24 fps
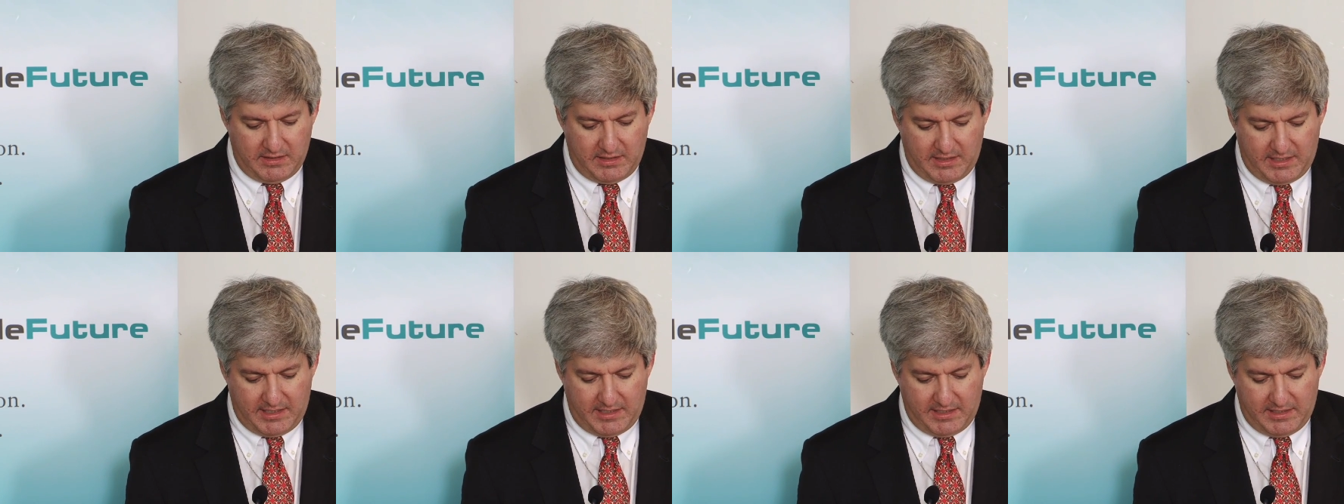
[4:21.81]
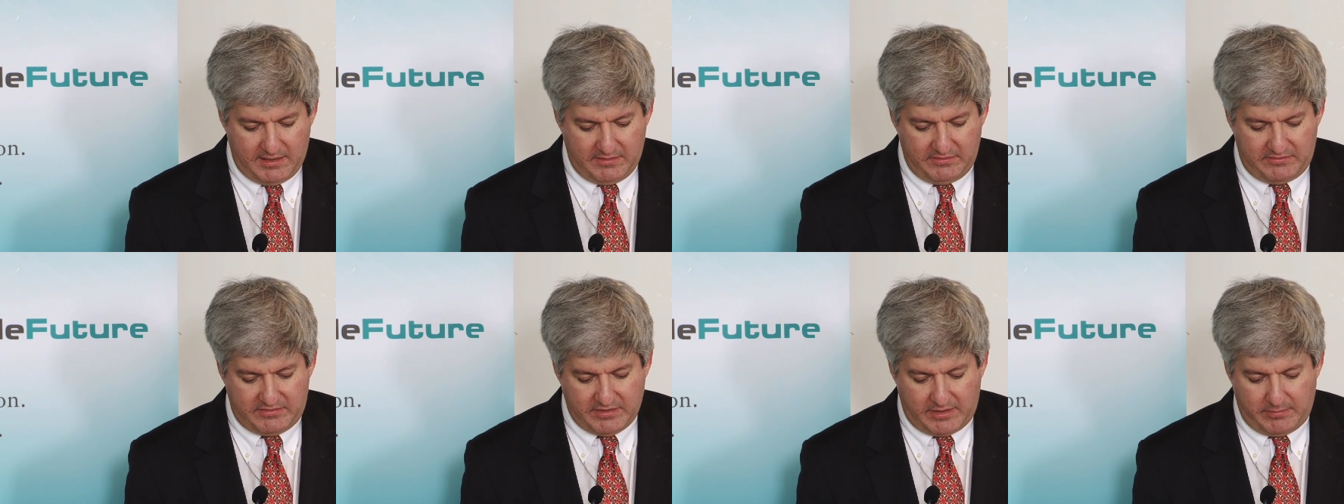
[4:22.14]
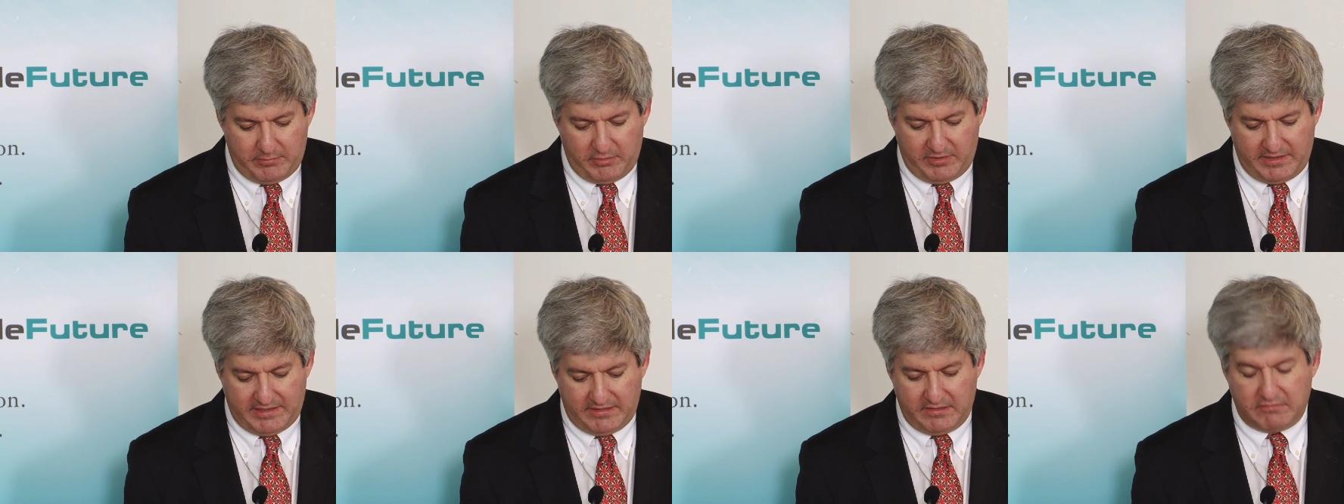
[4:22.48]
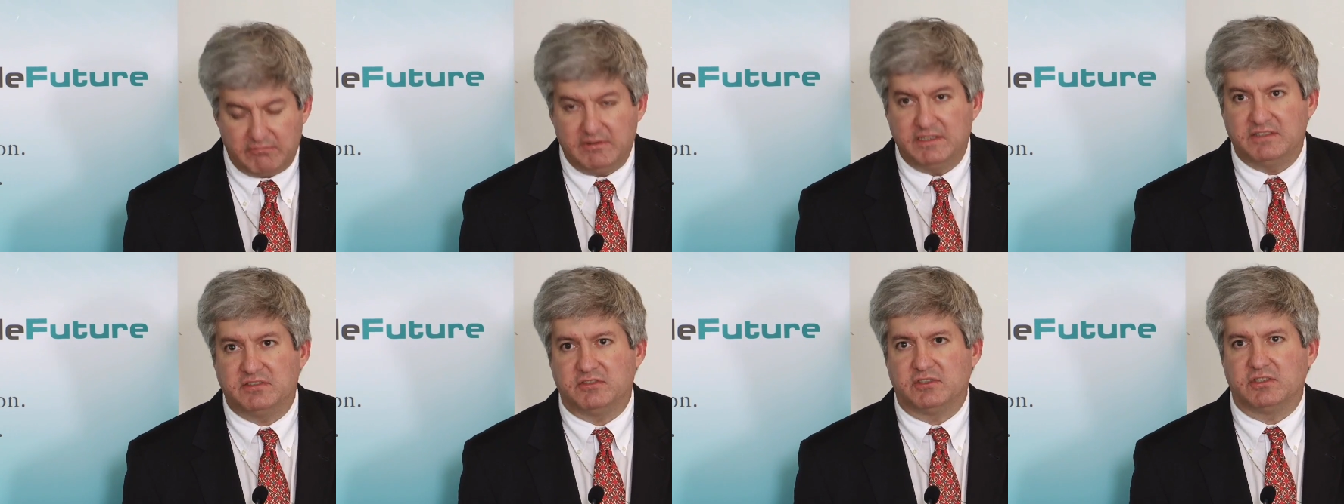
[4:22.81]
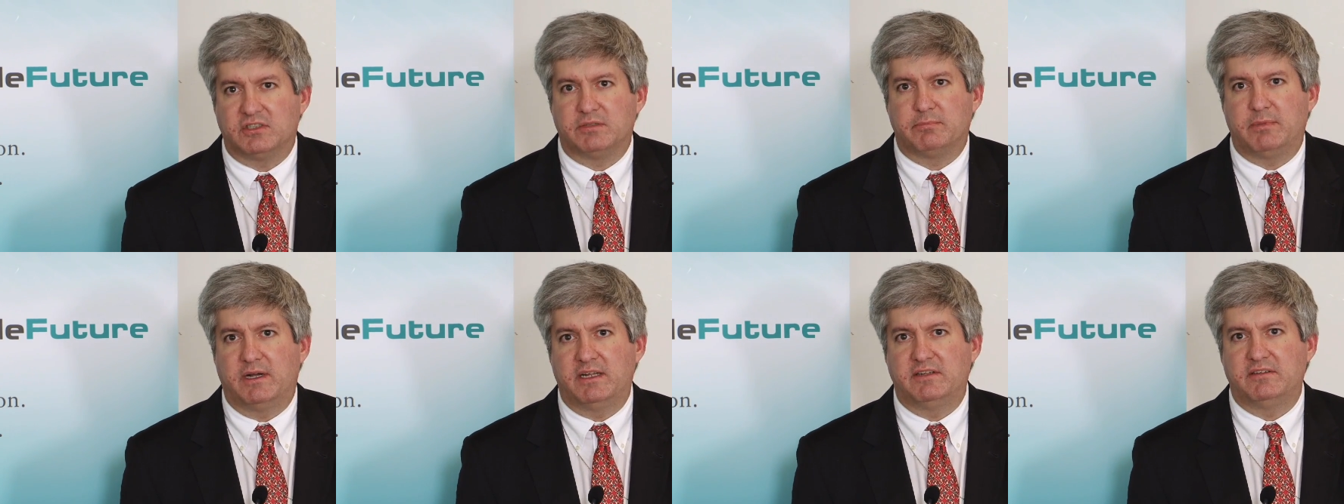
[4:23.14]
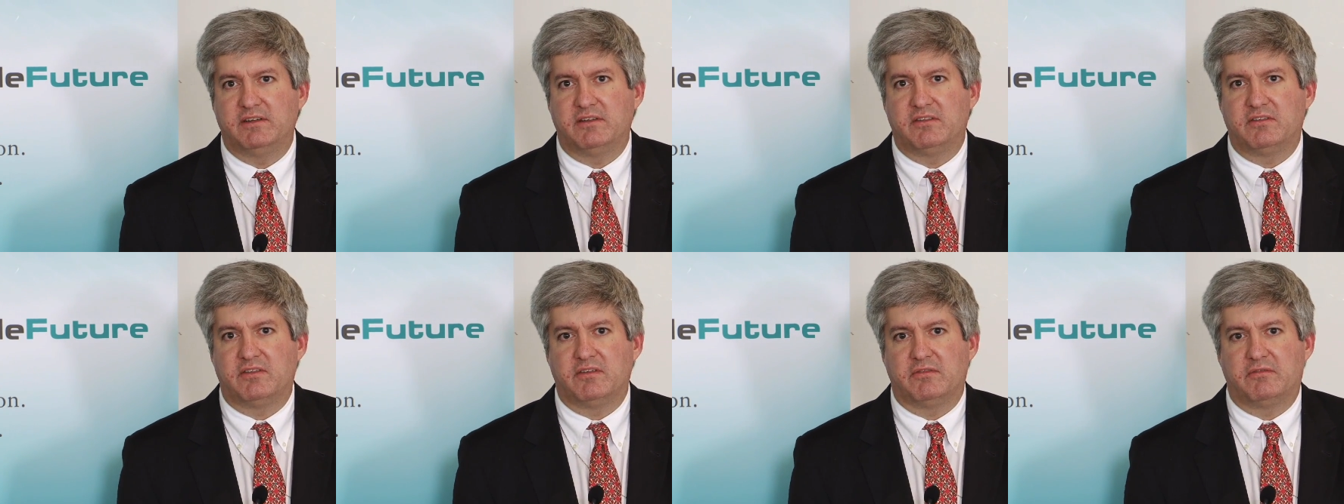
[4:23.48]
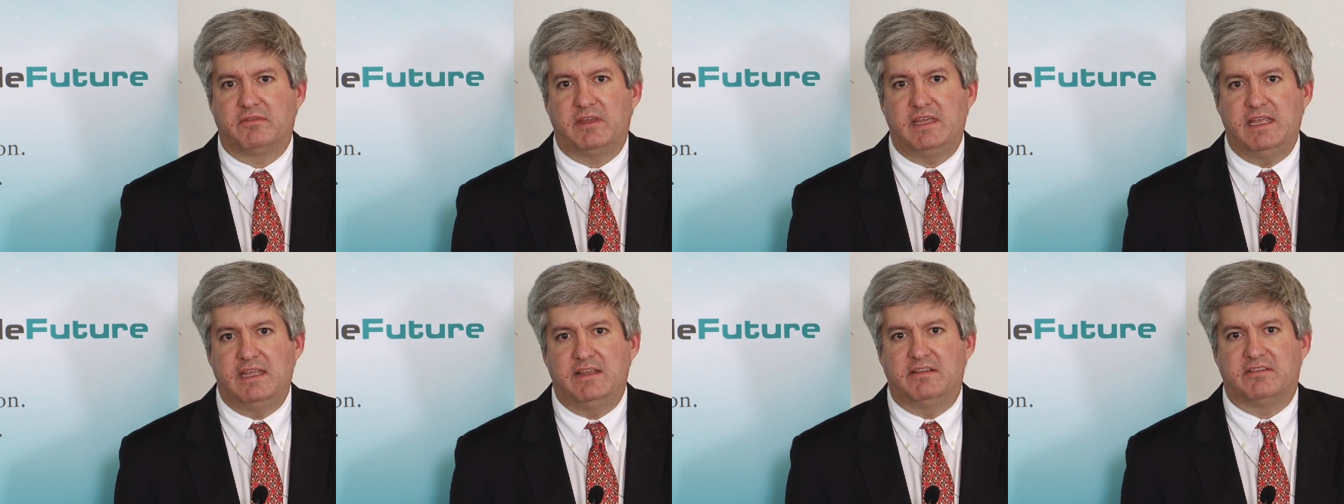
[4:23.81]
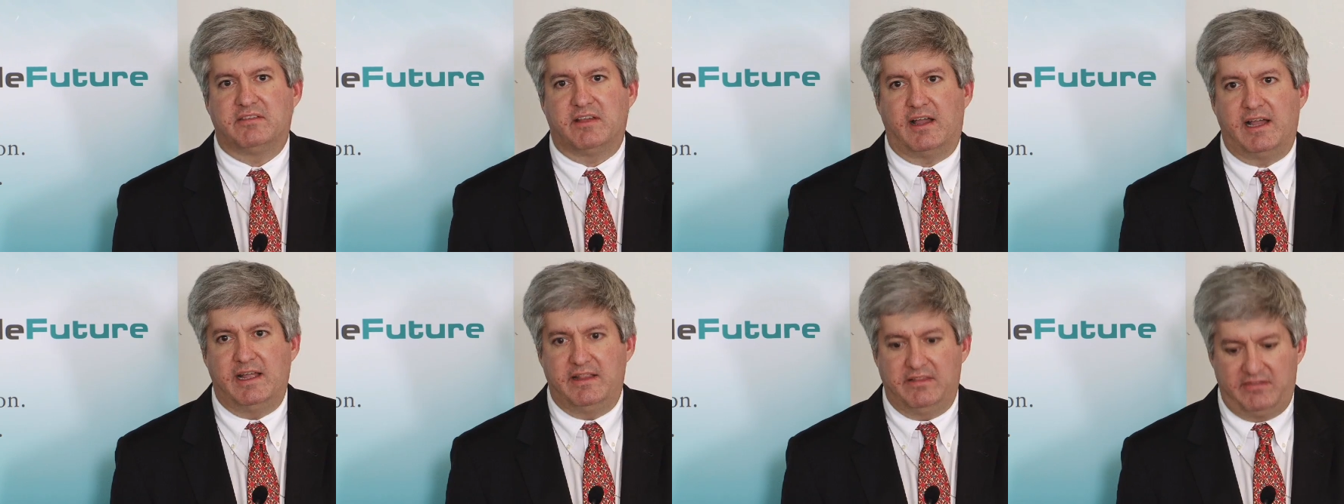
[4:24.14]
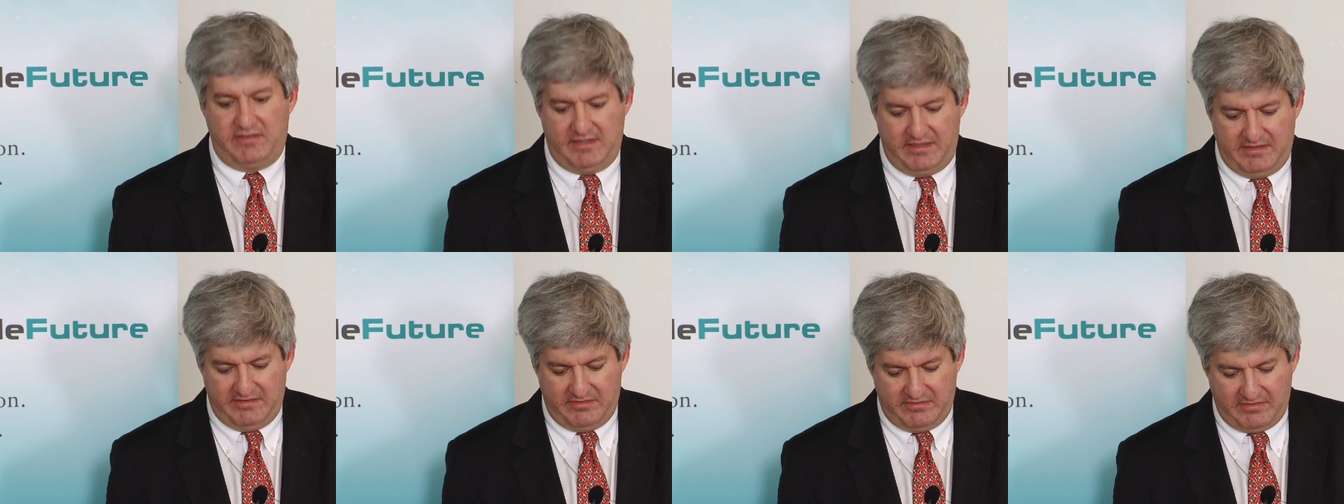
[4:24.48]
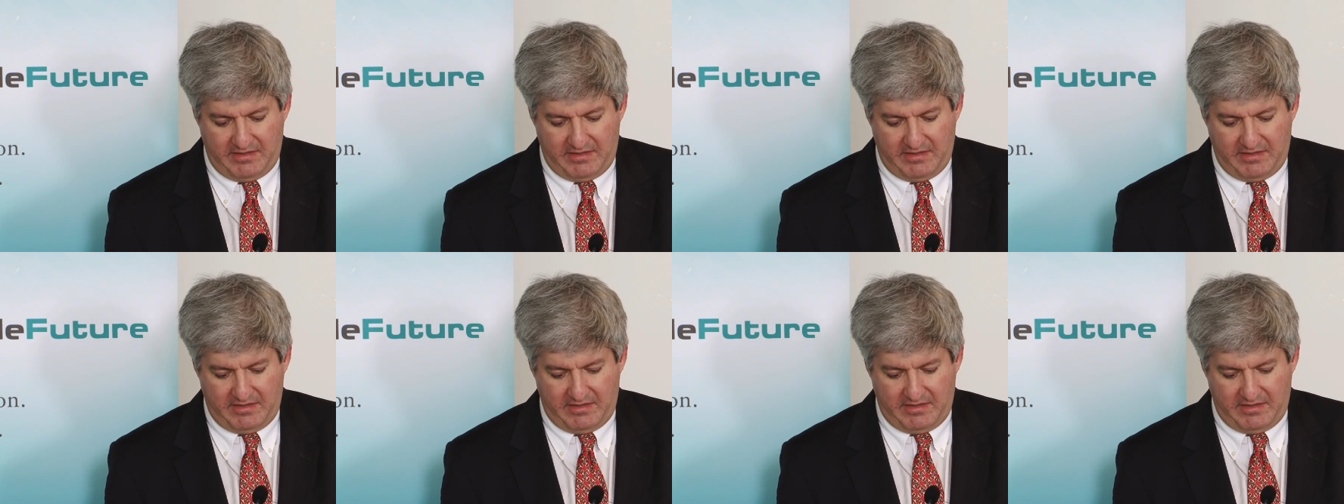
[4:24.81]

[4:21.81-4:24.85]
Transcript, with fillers: doubling the research budgets of key science